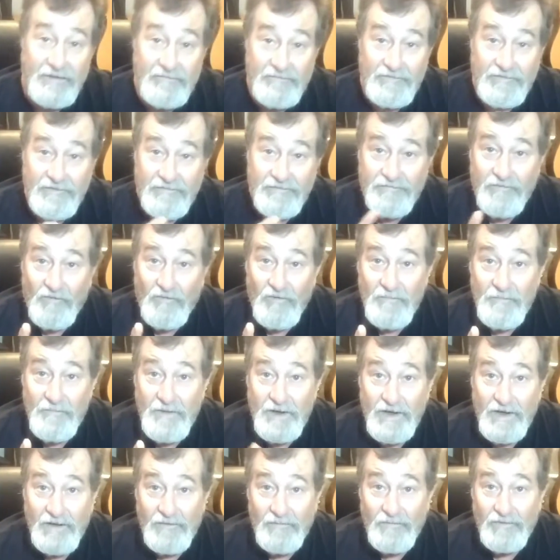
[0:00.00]
the
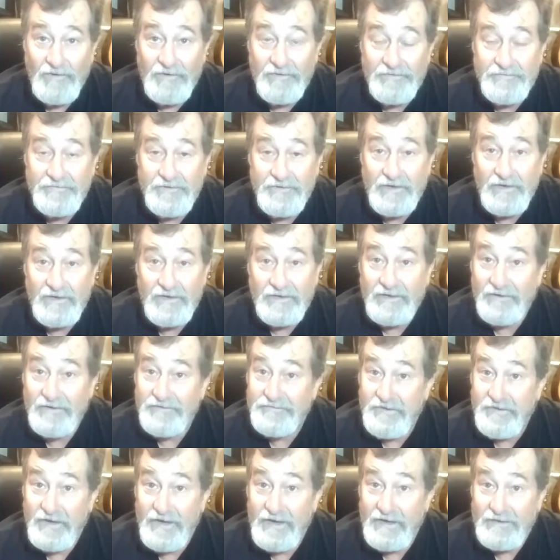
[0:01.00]
format was a
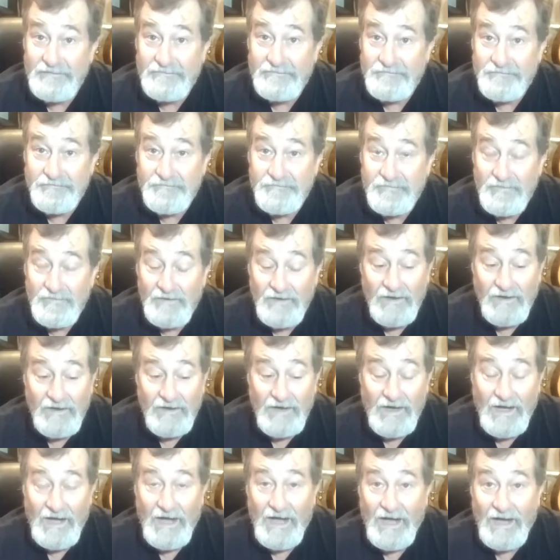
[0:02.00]
cassette,
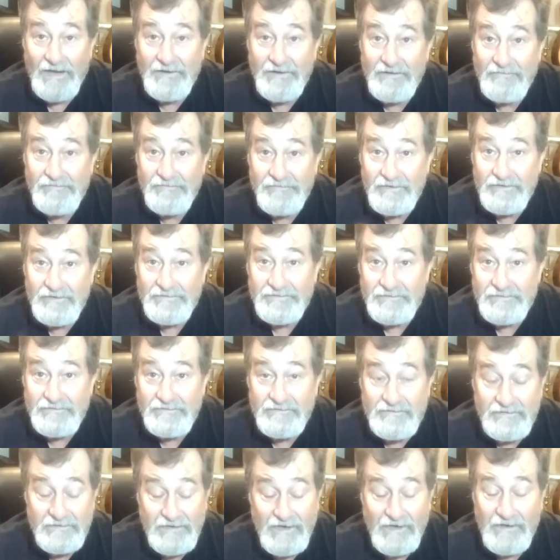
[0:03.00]
high
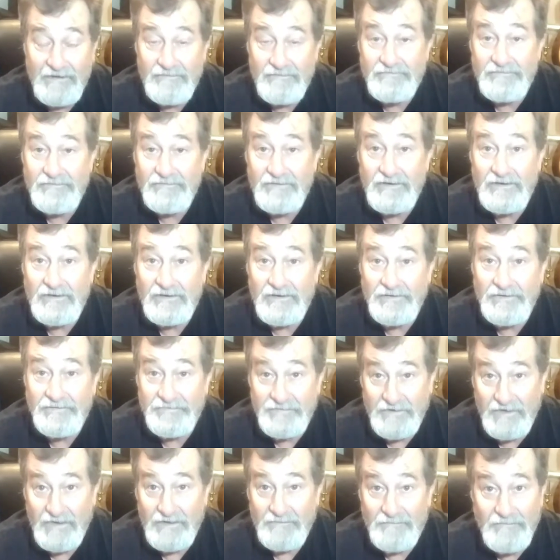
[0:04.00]
definition kind of
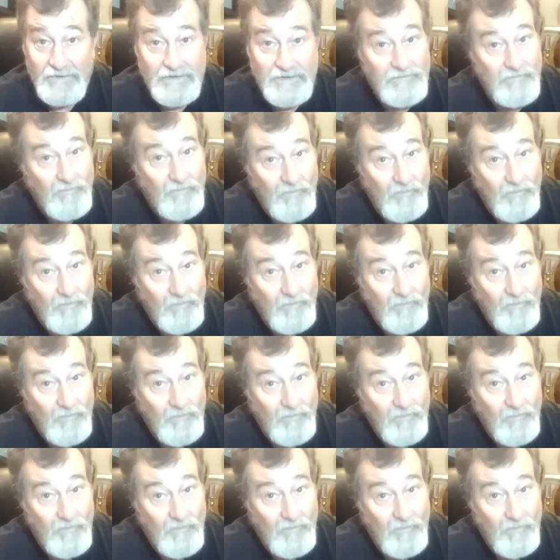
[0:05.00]
cassette, but it